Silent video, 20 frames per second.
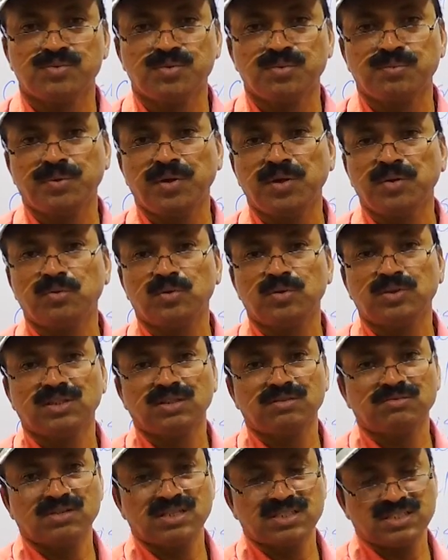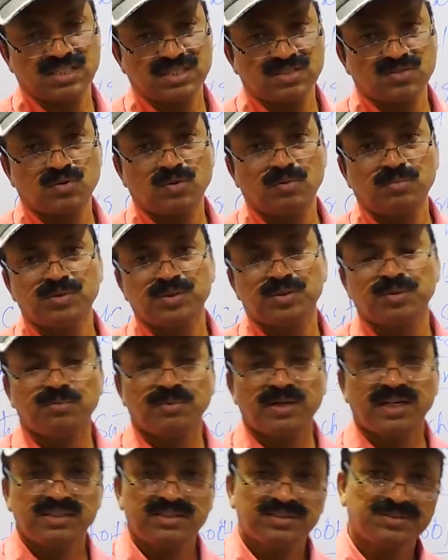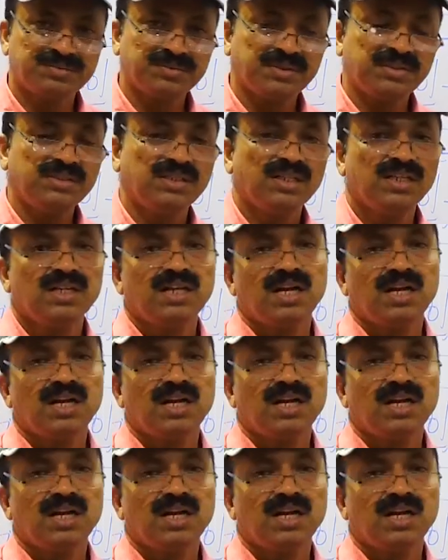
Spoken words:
Supreme Court that was established by this one,